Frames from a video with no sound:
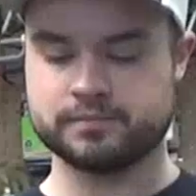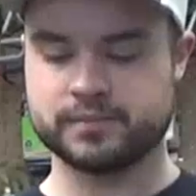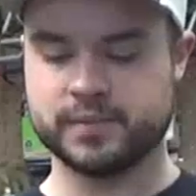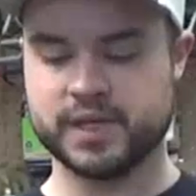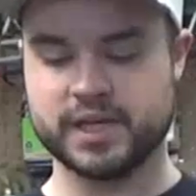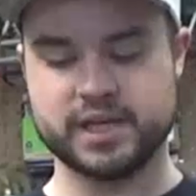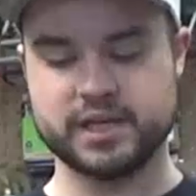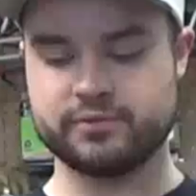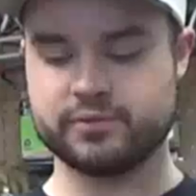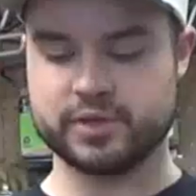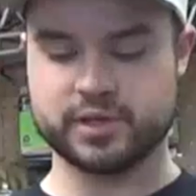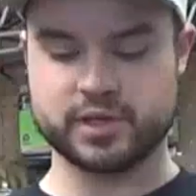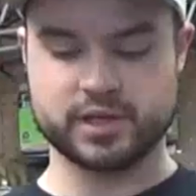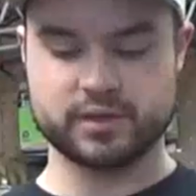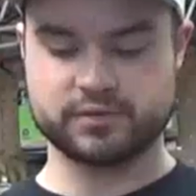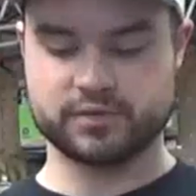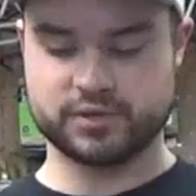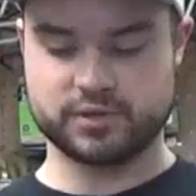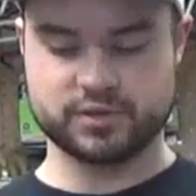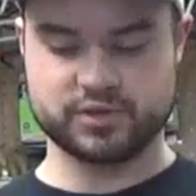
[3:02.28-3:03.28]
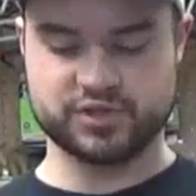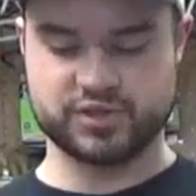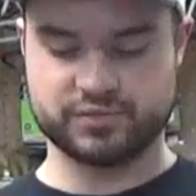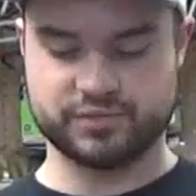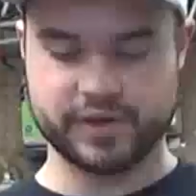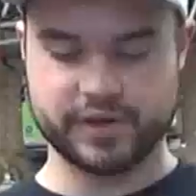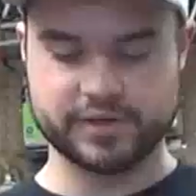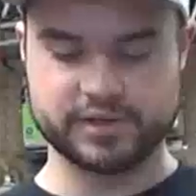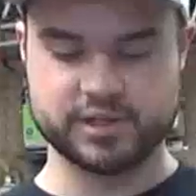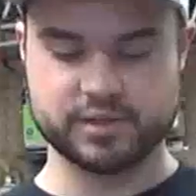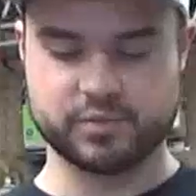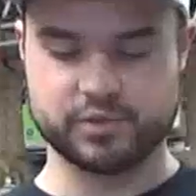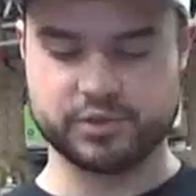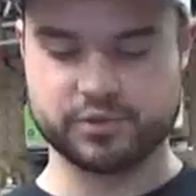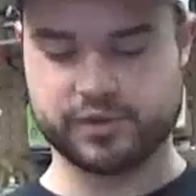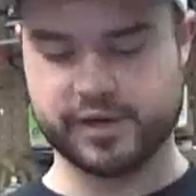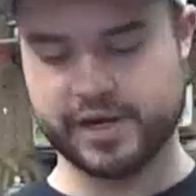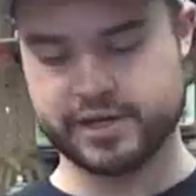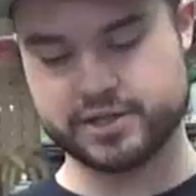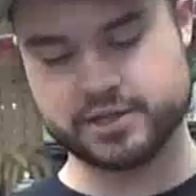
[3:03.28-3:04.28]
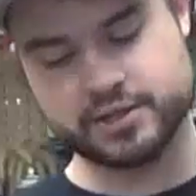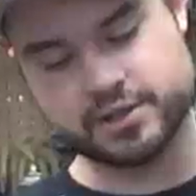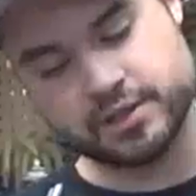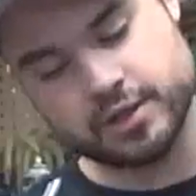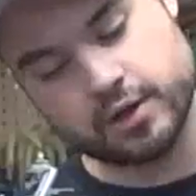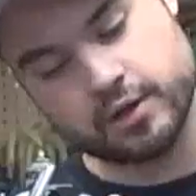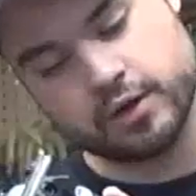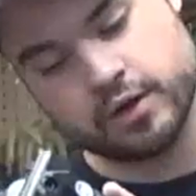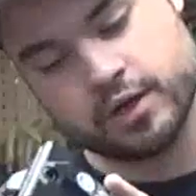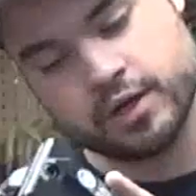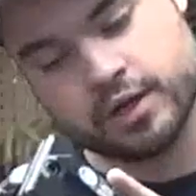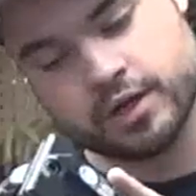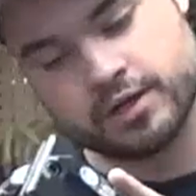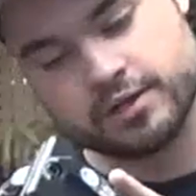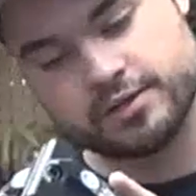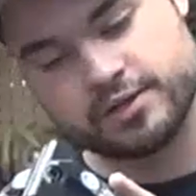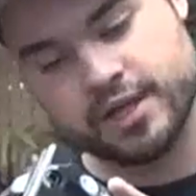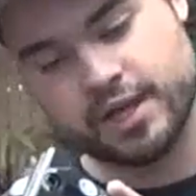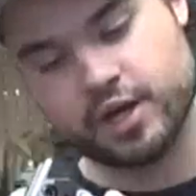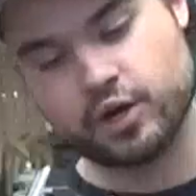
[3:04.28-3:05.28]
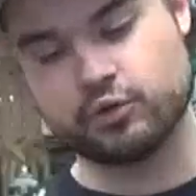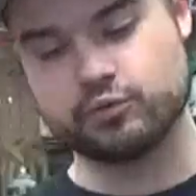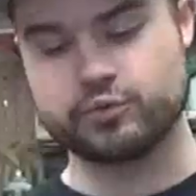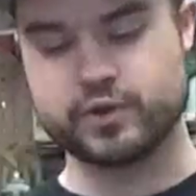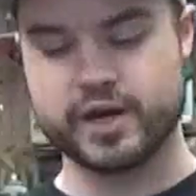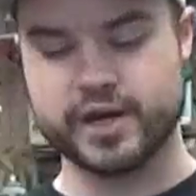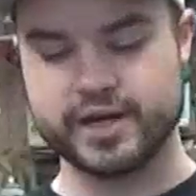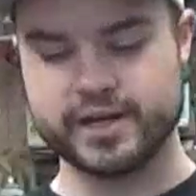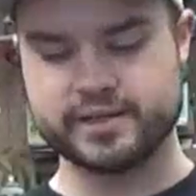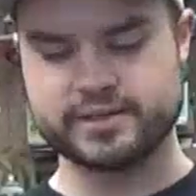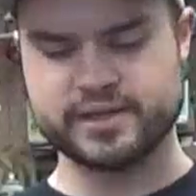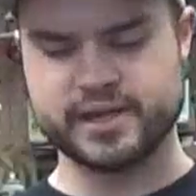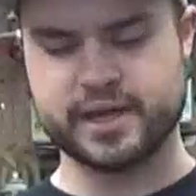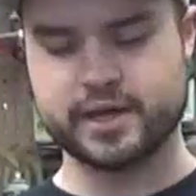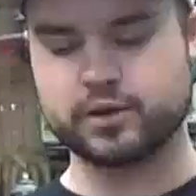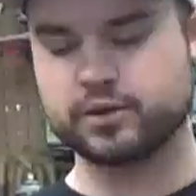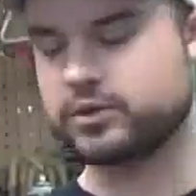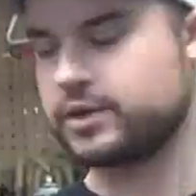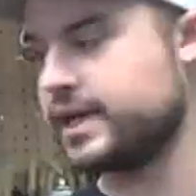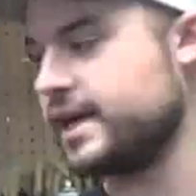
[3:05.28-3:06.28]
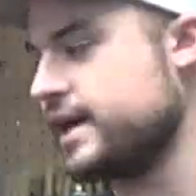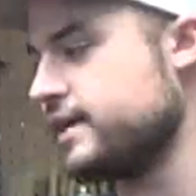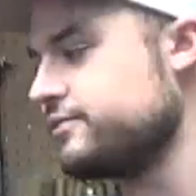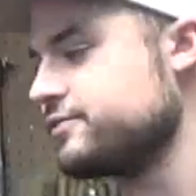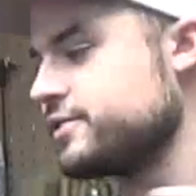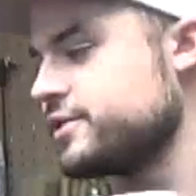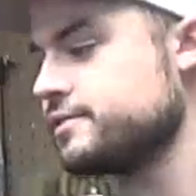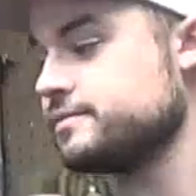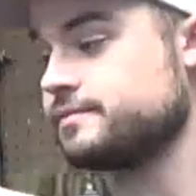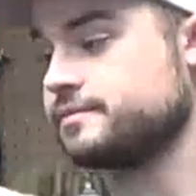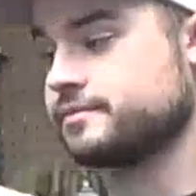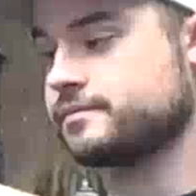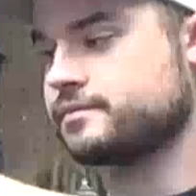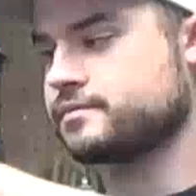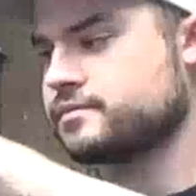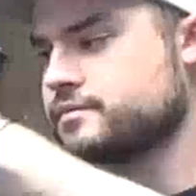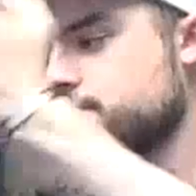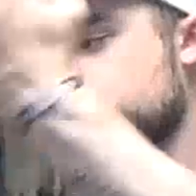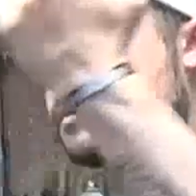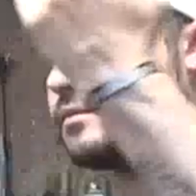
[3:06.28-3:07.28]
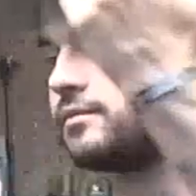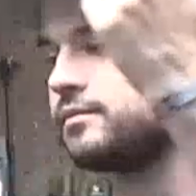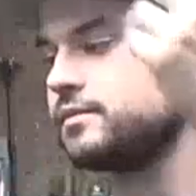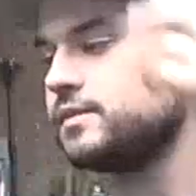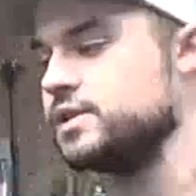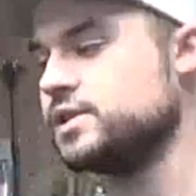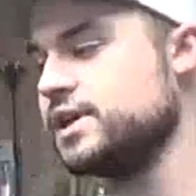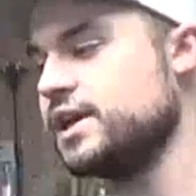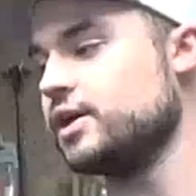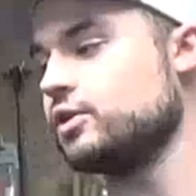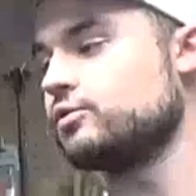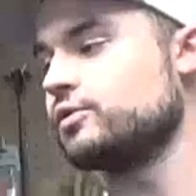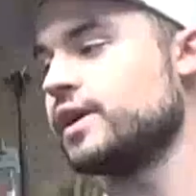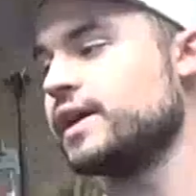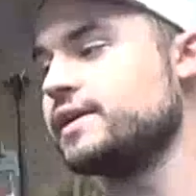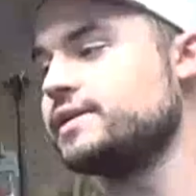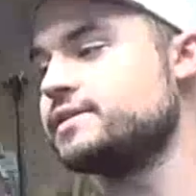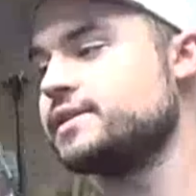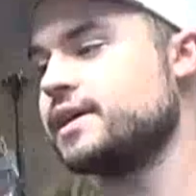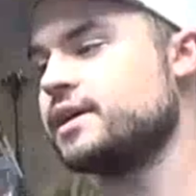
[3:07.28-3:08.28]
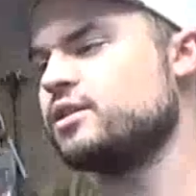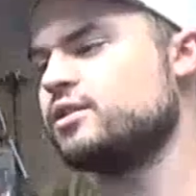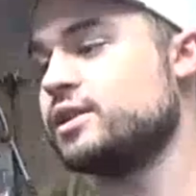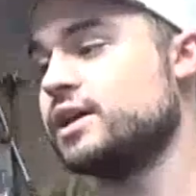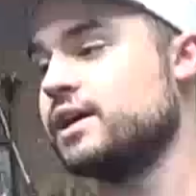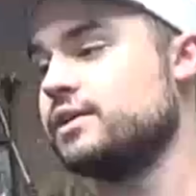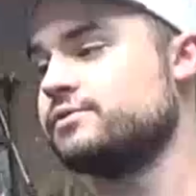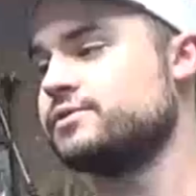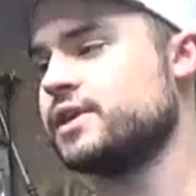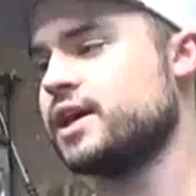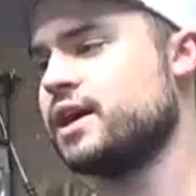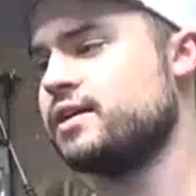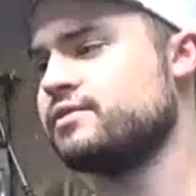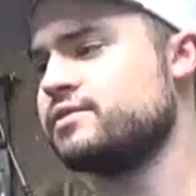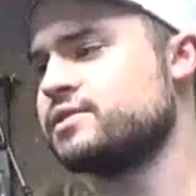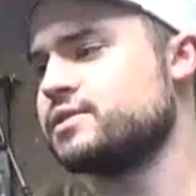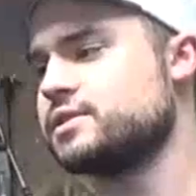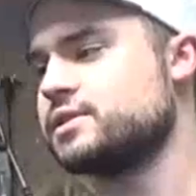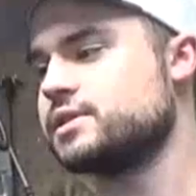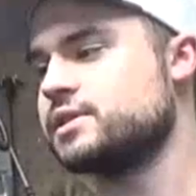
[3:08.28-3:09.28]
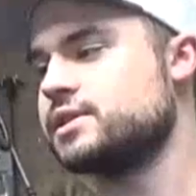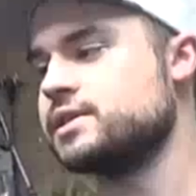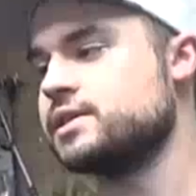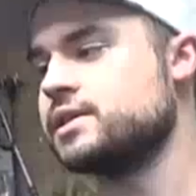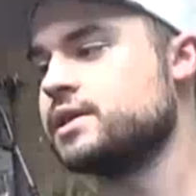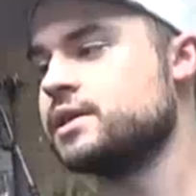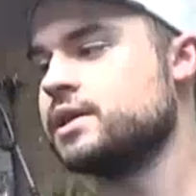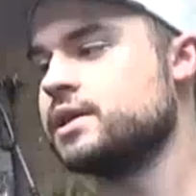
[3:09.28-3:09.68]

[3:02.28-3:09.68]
It even gives very simple directions, tail right, tail left, tail right, tail left, obviously.